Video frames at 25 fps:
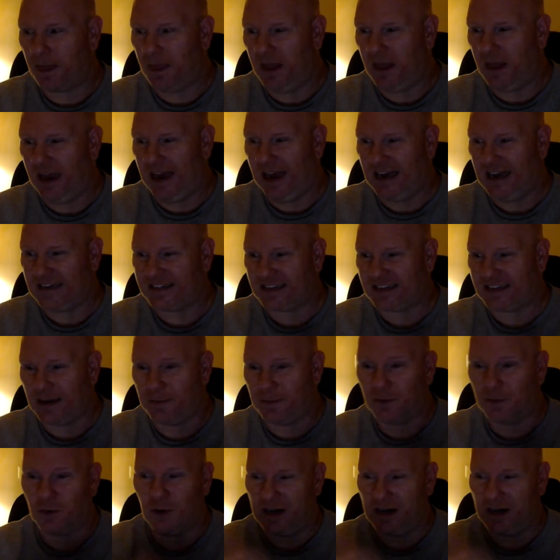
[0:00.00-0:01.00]
asked some
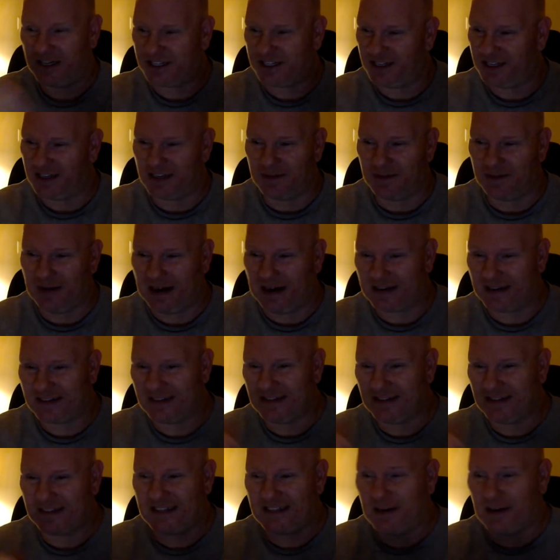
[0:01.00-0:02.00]
questions about
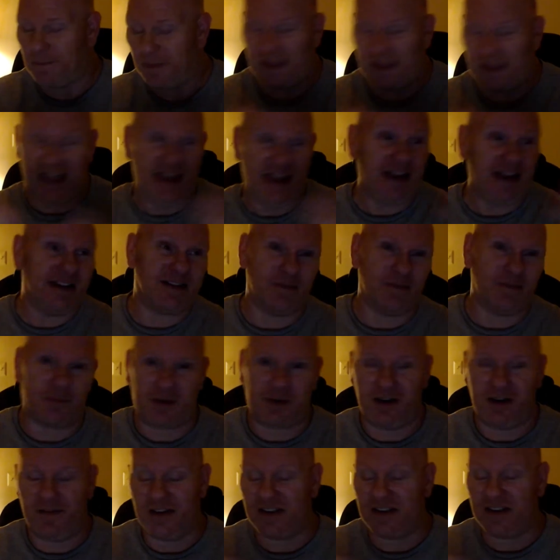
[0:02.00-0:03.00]
some things in
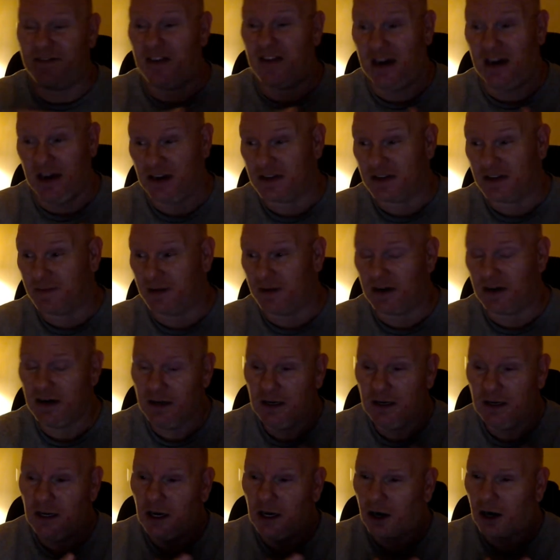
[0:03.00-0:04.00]
previous videos, but
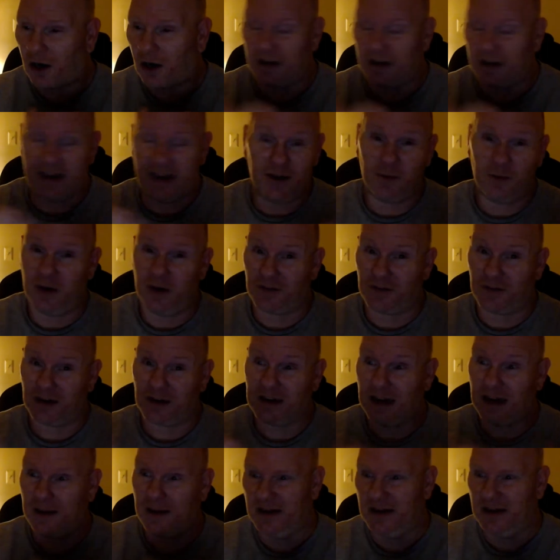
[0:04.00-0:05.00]
hardly anyone ever
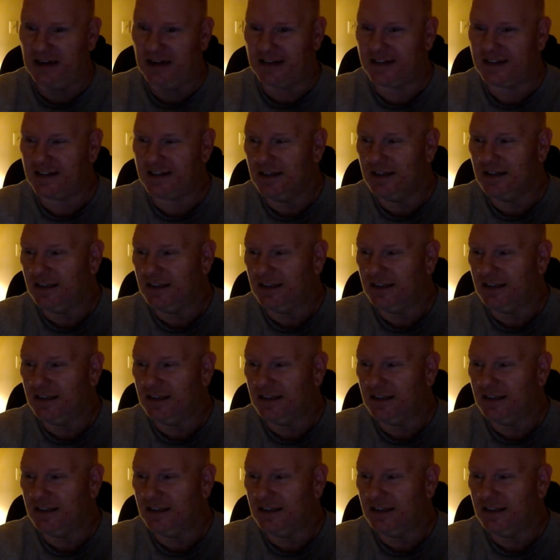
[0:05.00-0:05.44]
comments.